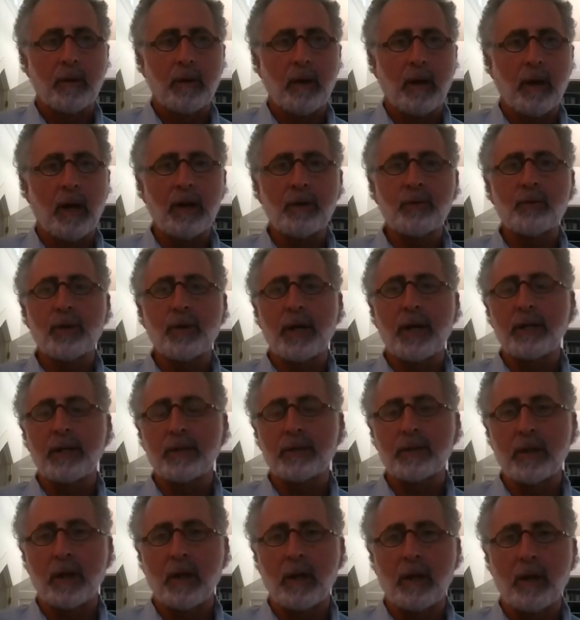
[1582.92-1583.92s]

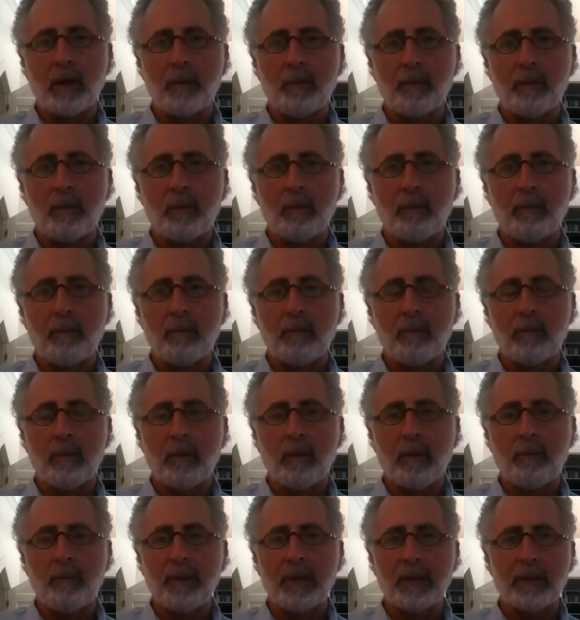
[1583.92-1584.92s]
André's
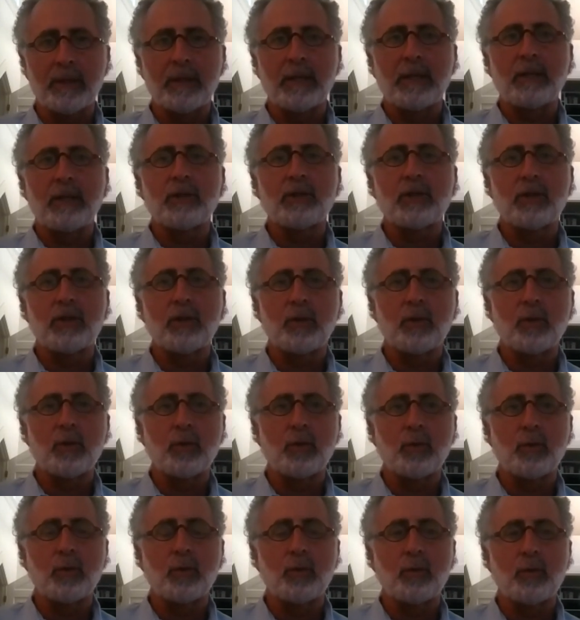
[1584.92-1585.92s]
ability
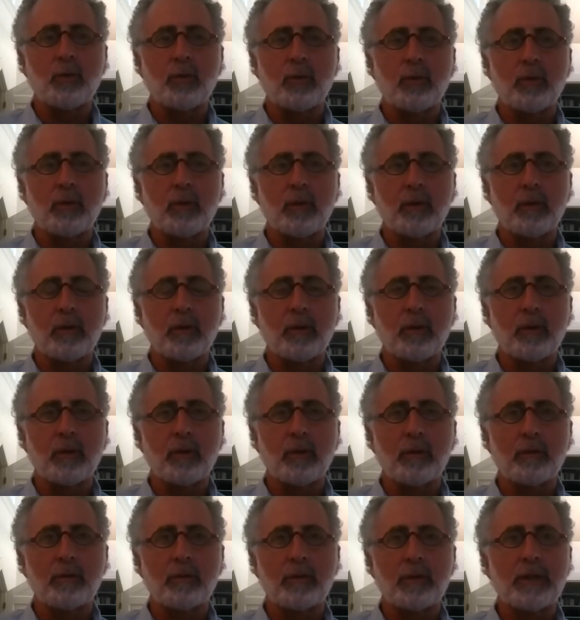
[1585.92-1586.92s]
to
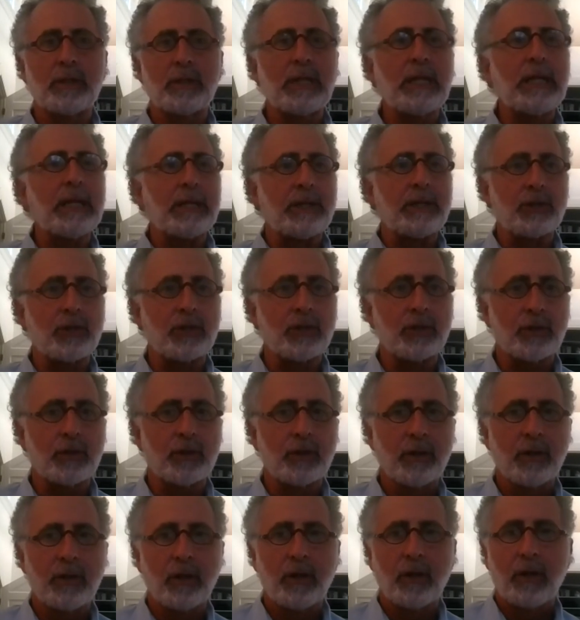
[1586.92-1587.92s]
teach.
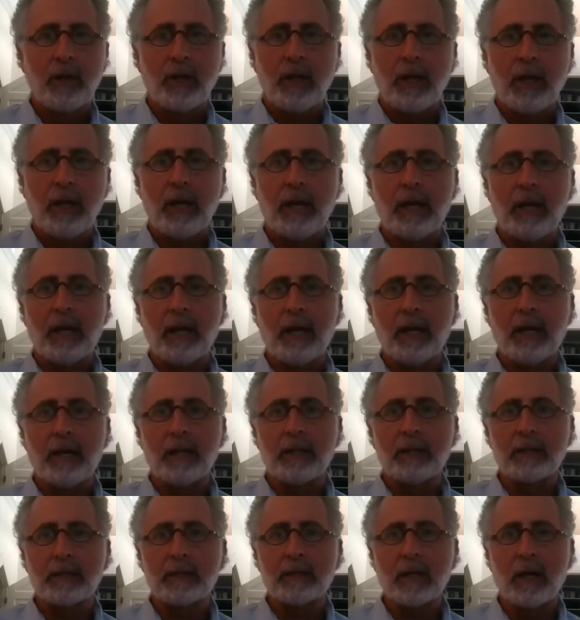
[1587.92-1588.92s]

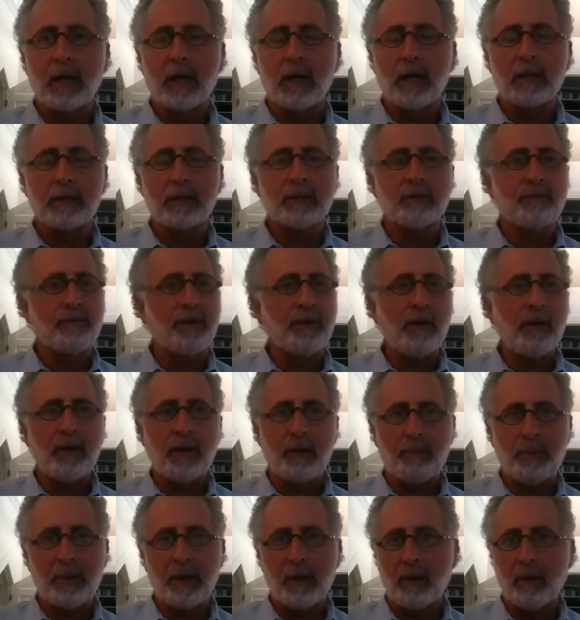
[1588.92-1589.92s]
And it's very
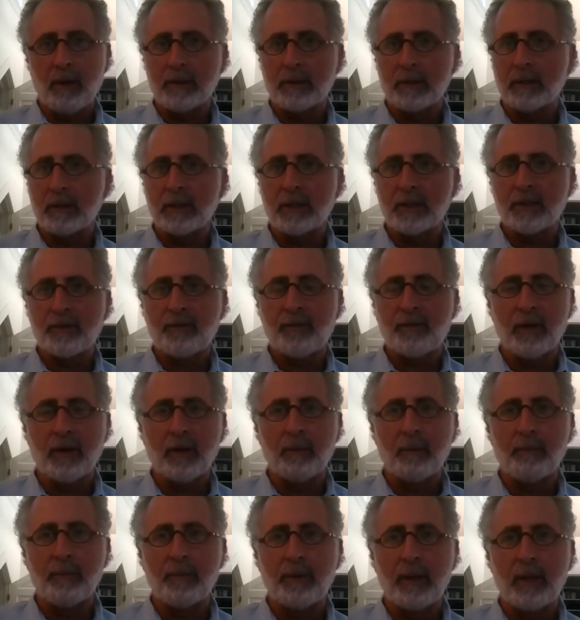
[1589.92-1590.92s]
apparent in this
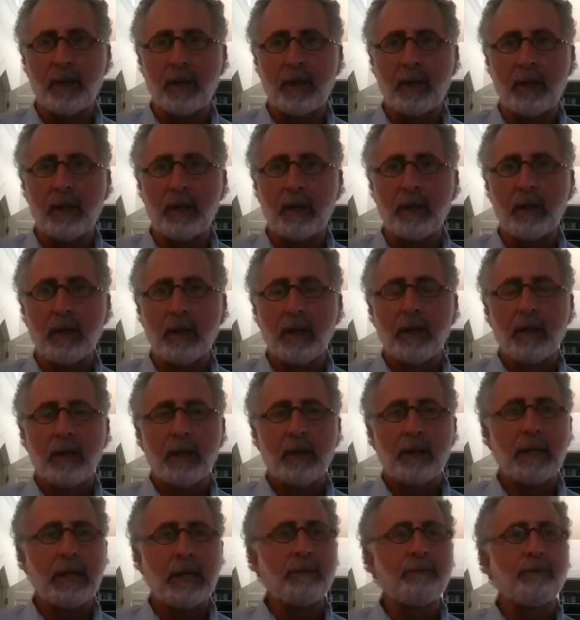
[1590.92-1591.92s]
film, the
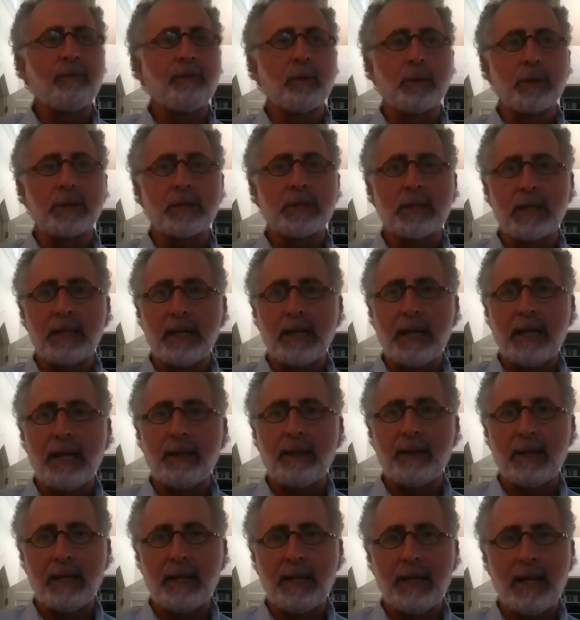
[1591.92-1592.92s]
influence
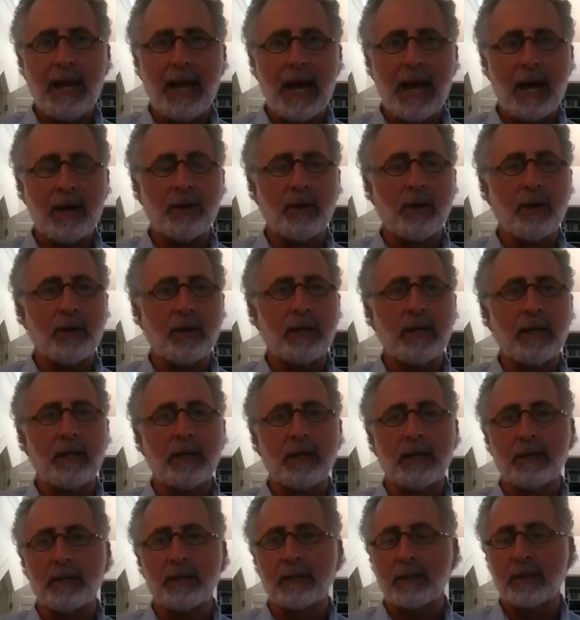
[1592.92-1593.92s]
that he had on
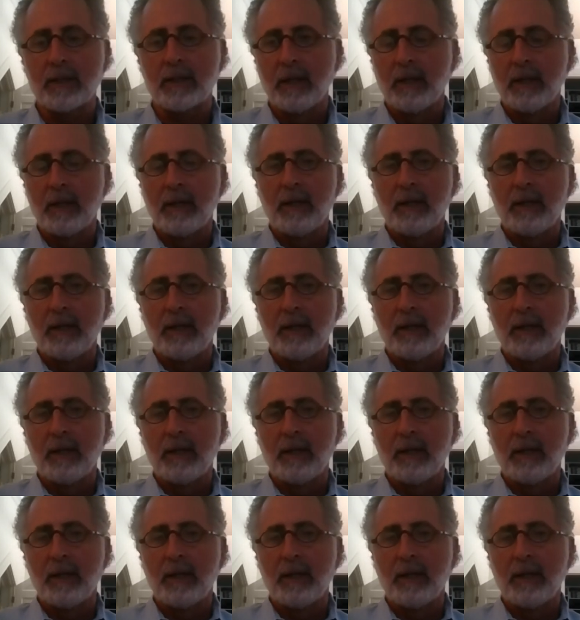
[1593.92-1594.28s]
his